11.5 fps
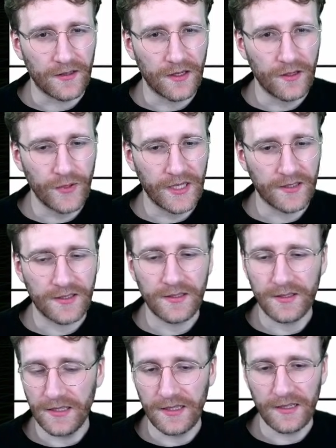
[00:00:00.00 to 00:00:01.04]
now we get
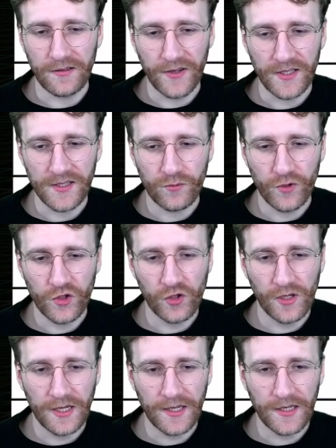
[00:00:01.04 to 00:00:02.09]
the advanced
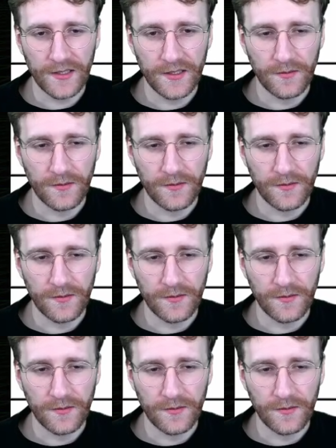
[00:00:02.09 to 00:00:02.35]
ritual art.